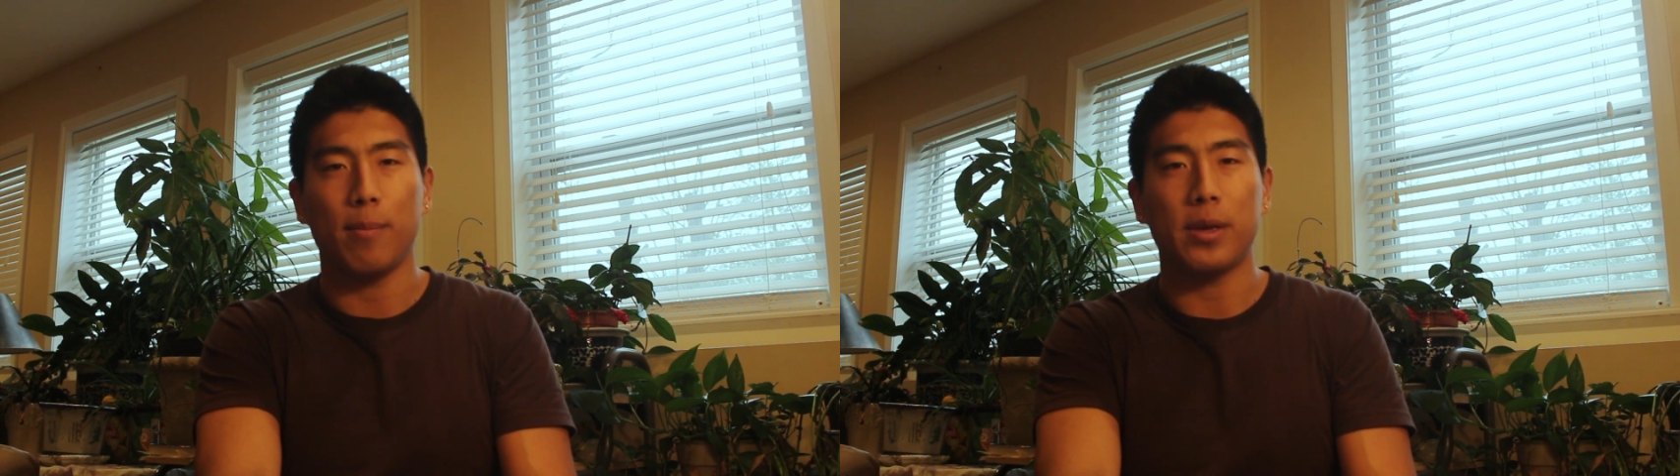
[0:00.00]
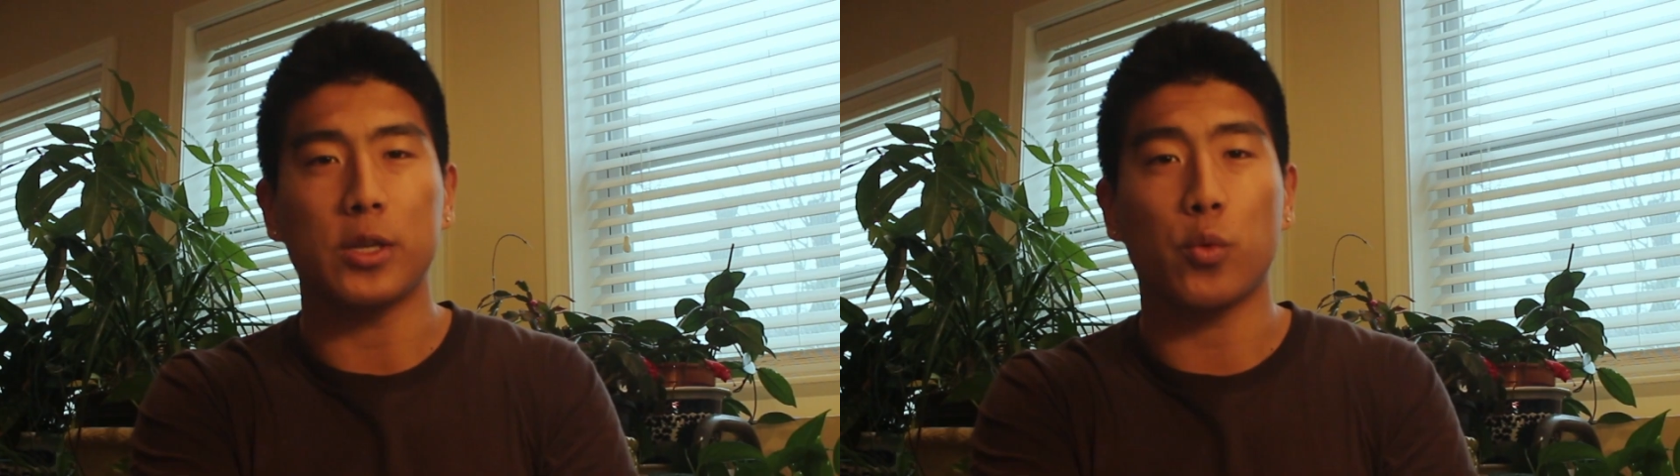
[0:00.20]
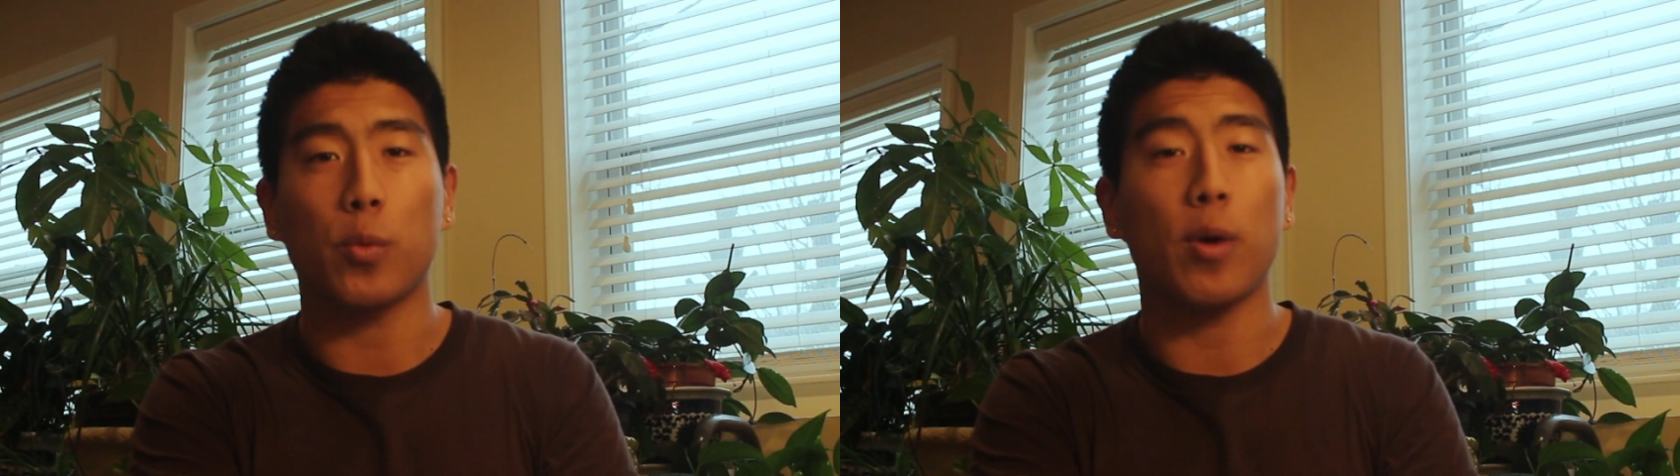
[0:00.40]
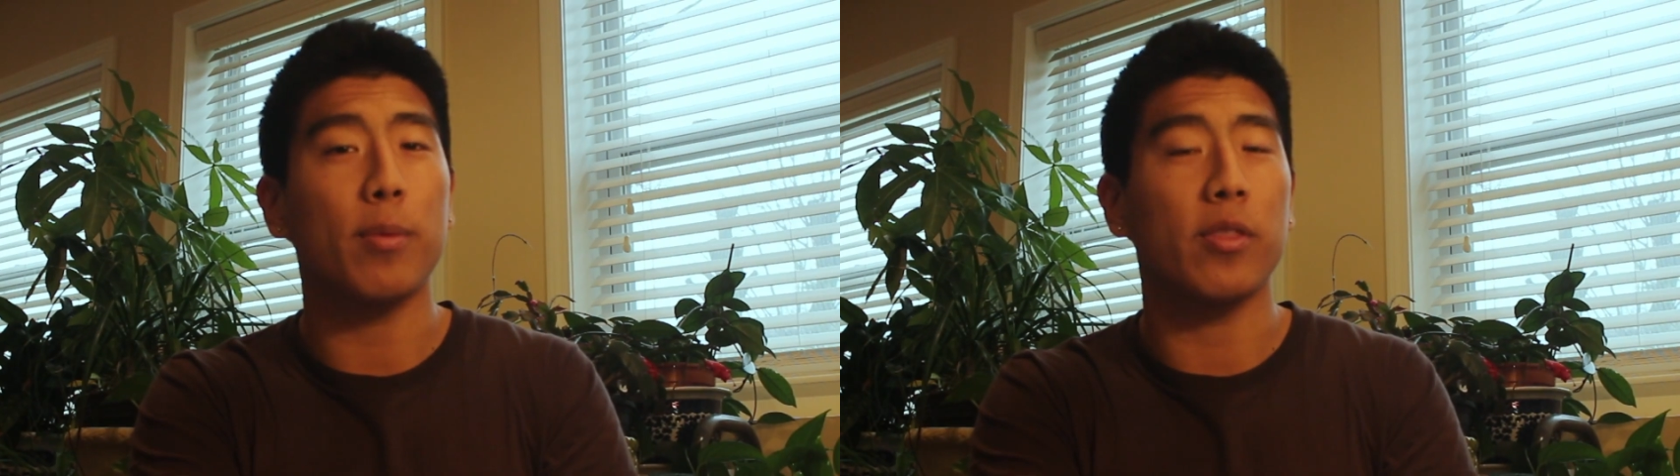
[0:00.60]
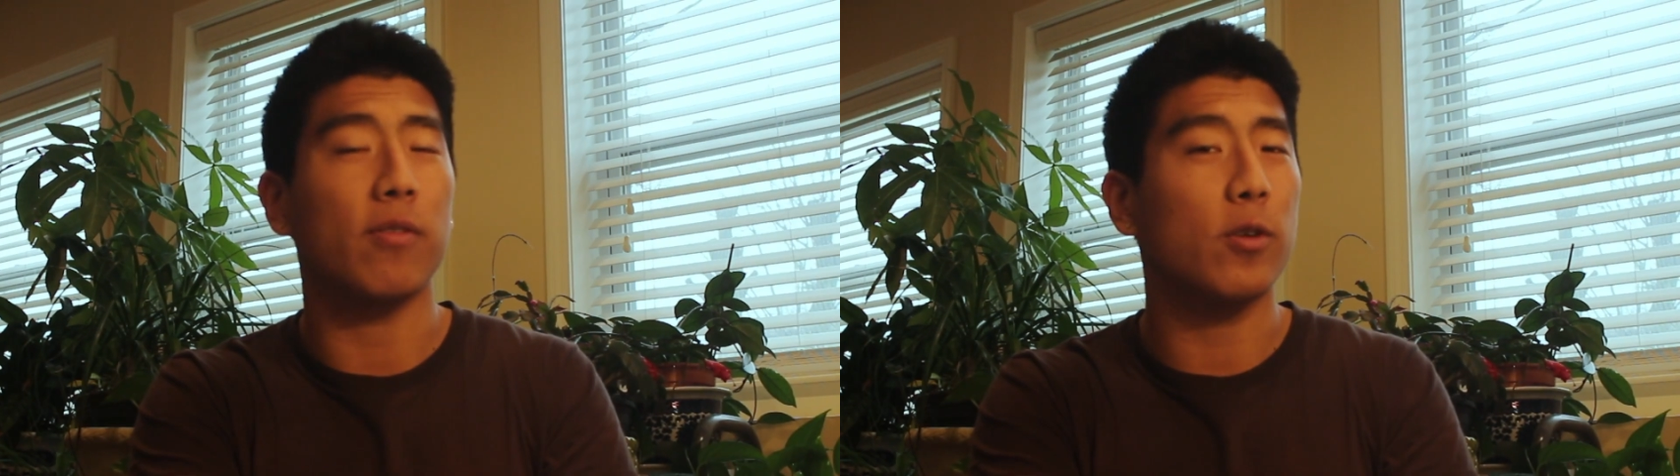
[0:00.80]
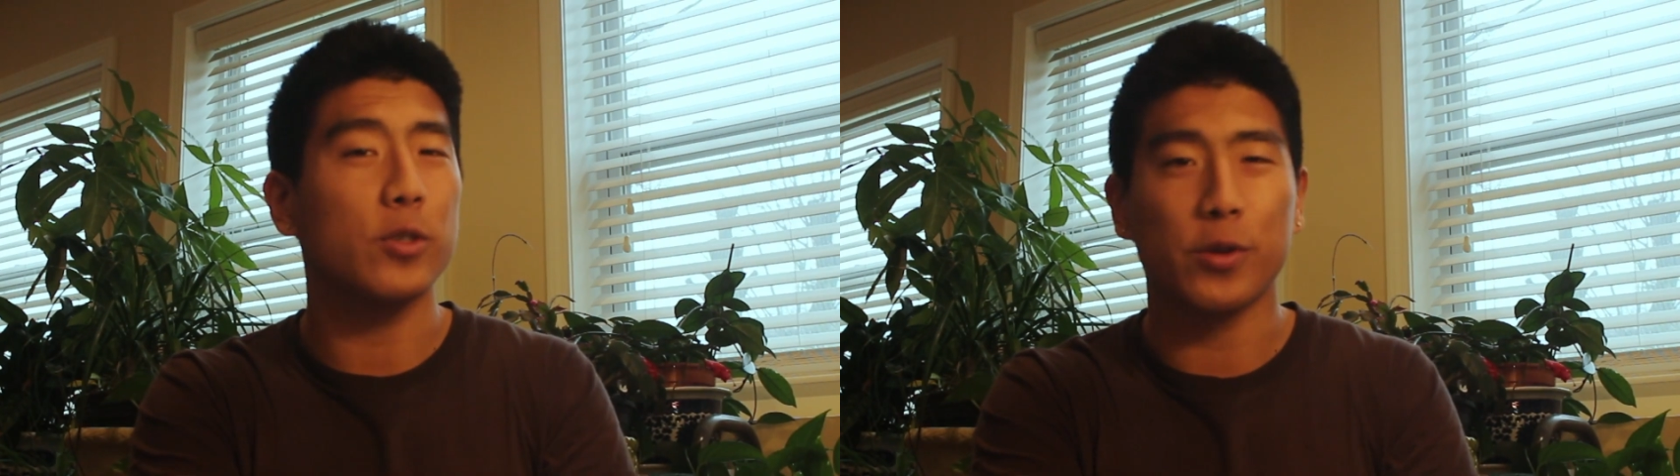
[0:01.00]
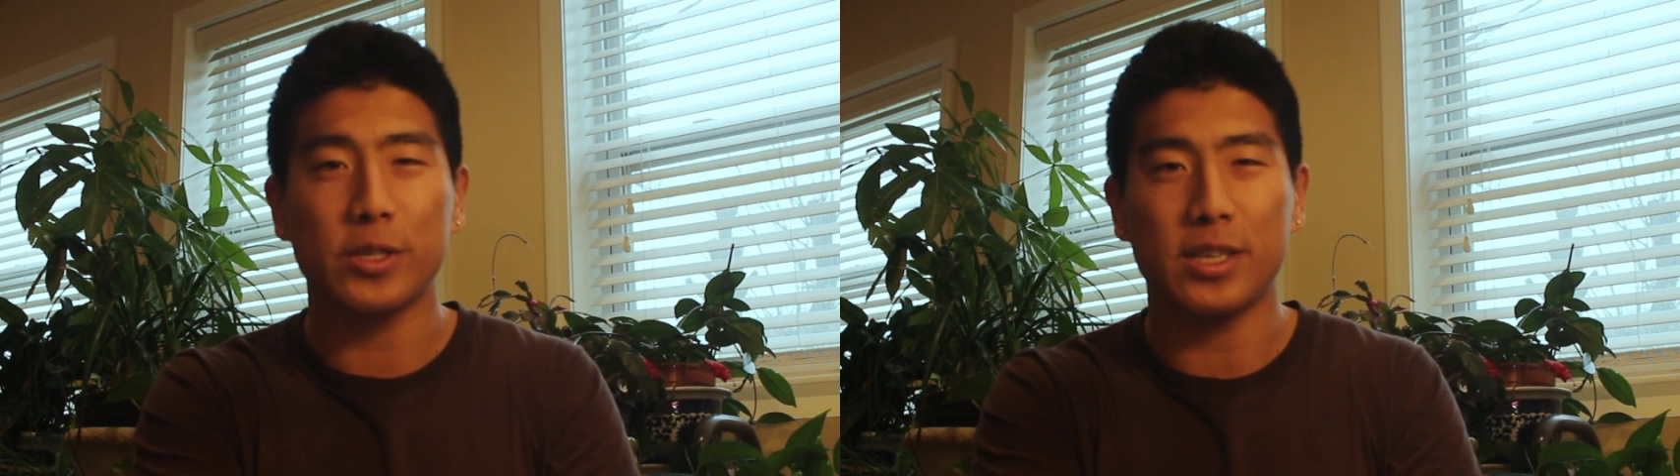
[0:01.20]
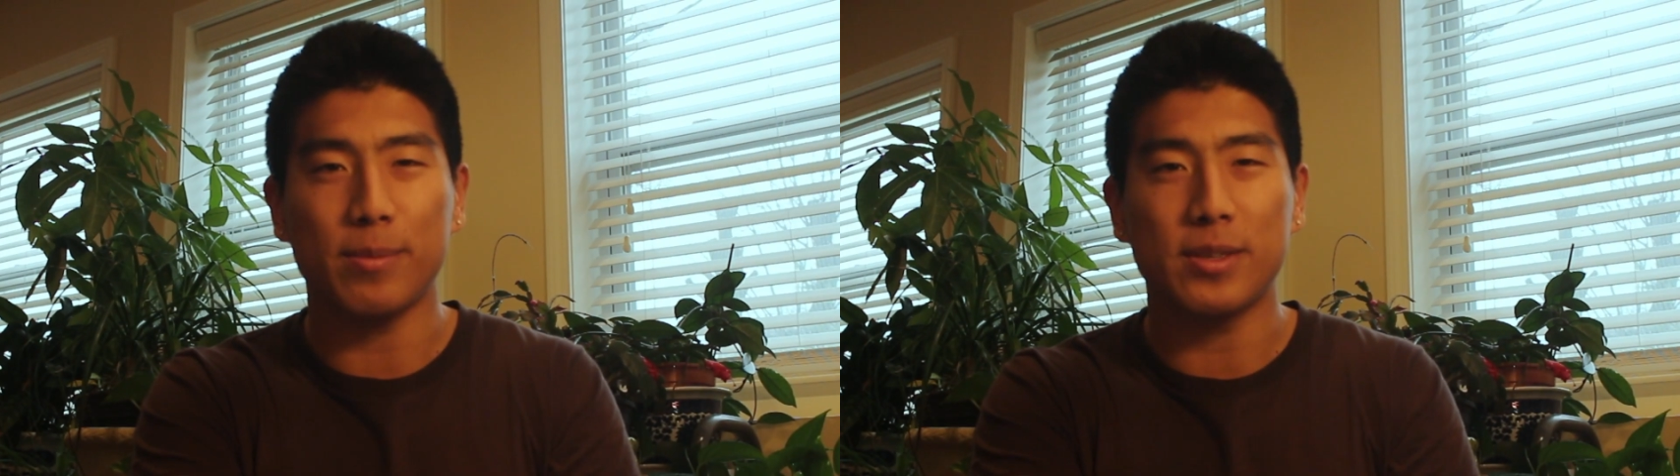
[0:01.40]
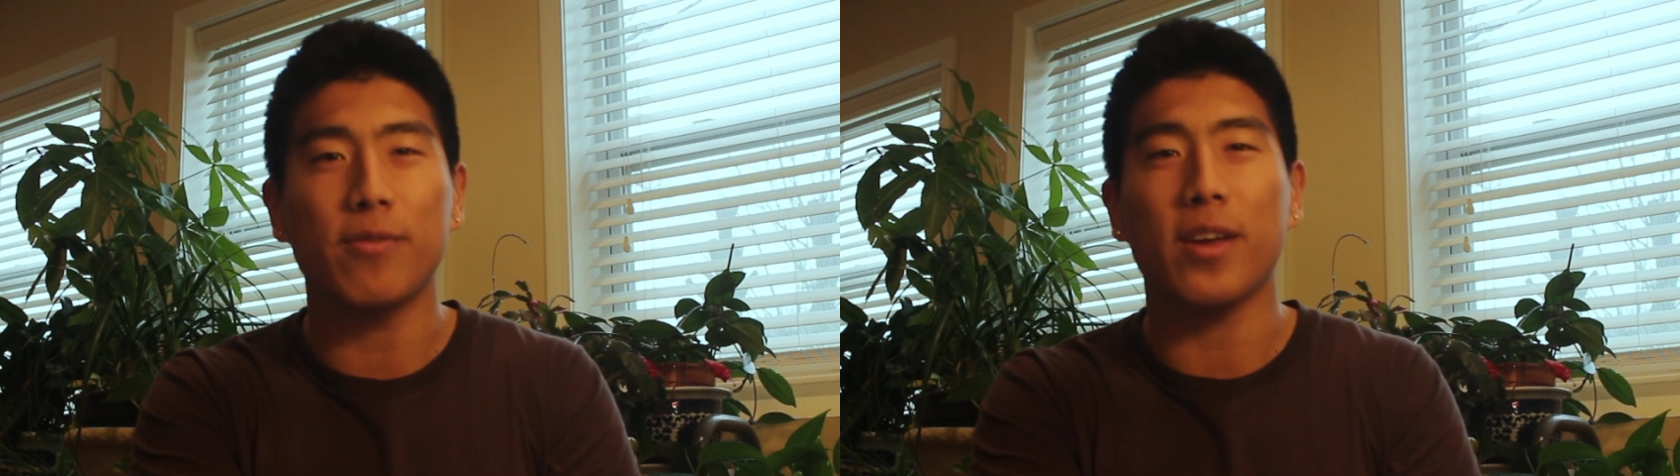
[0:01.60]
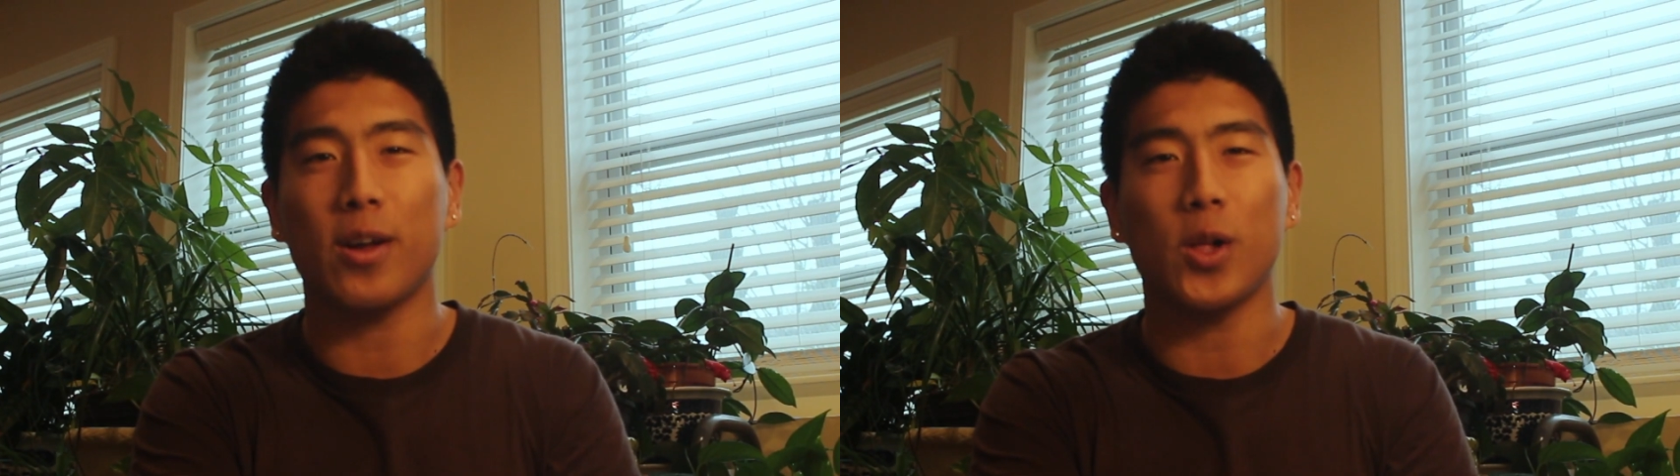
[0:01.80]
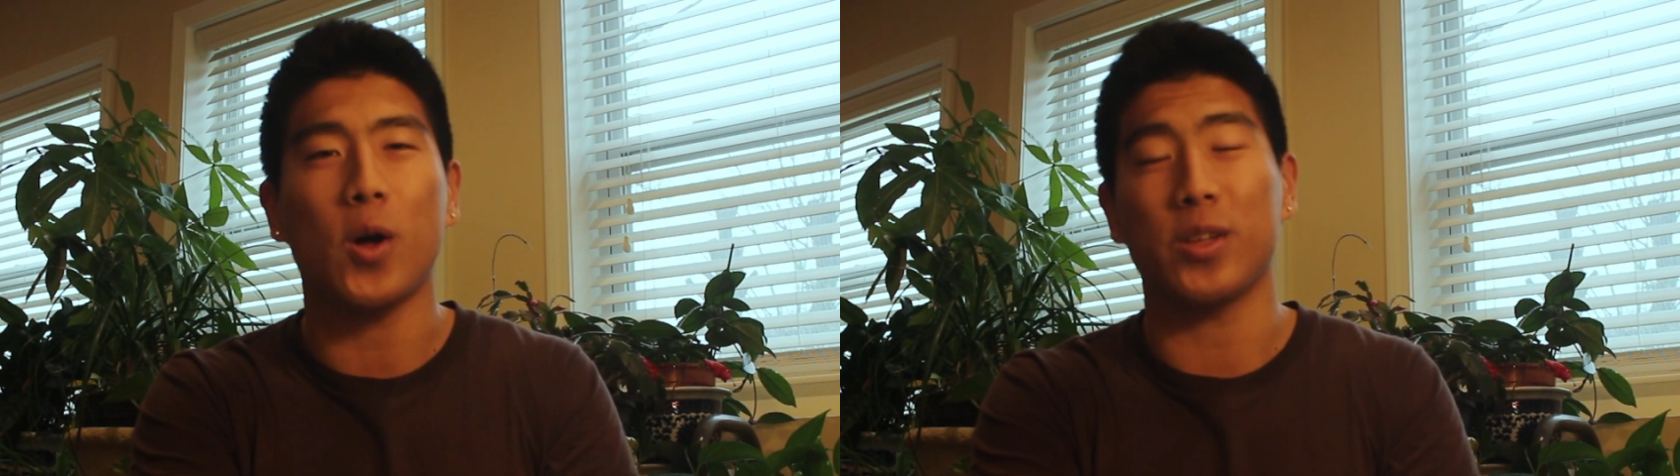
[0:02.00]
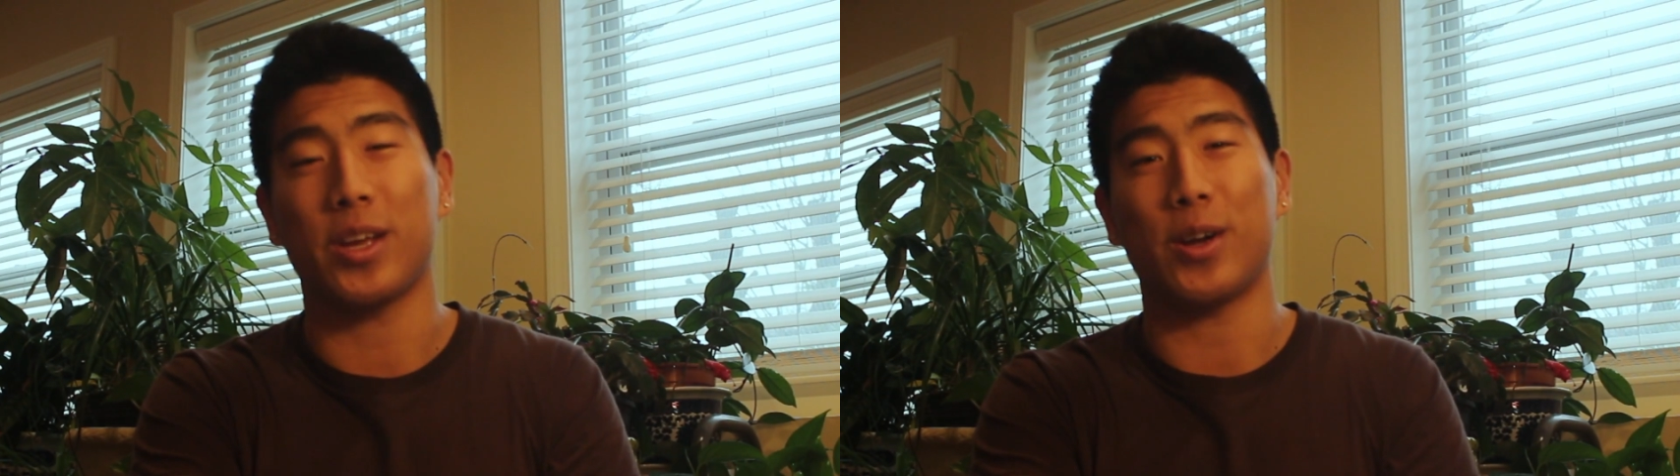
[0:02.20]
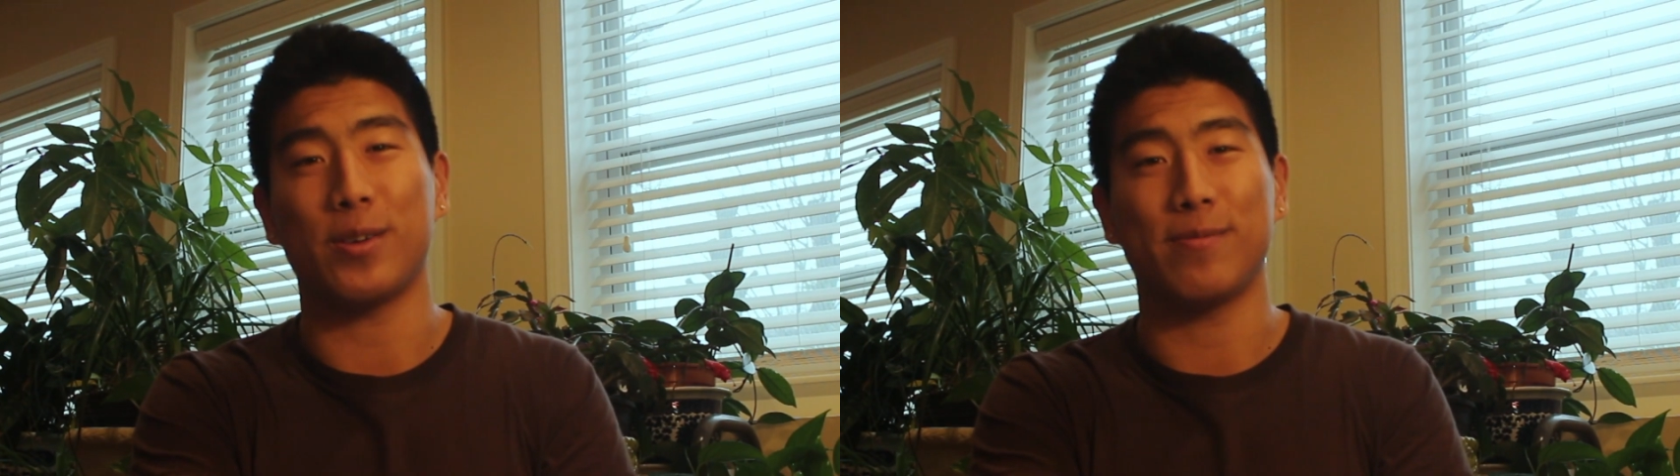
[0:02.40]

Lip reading: because we were probably the first learning team to fail all year.